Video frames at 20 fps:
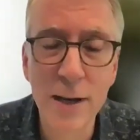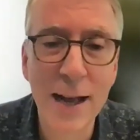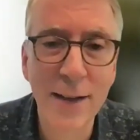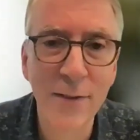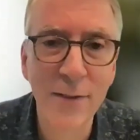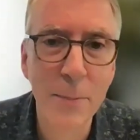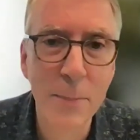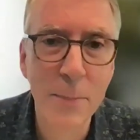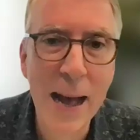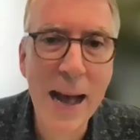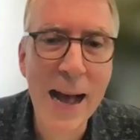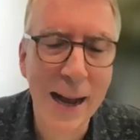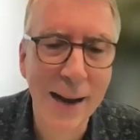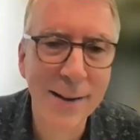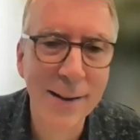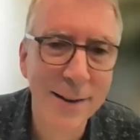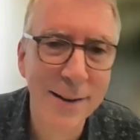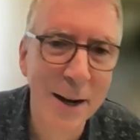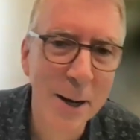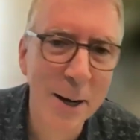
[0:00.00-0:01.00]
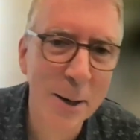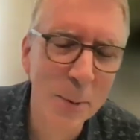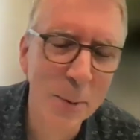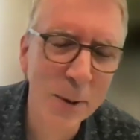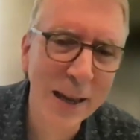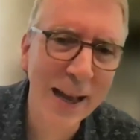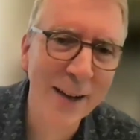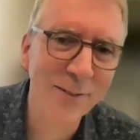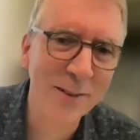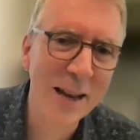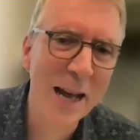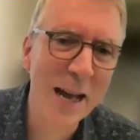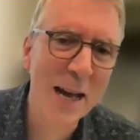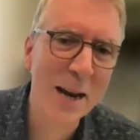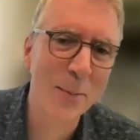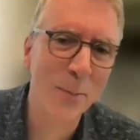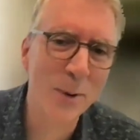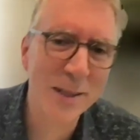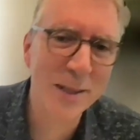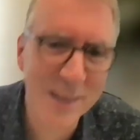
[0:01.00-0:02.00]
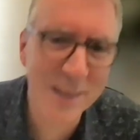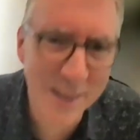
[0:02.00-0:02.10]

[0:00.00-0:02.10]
have him back. Uh, we haven't had. Oh, he's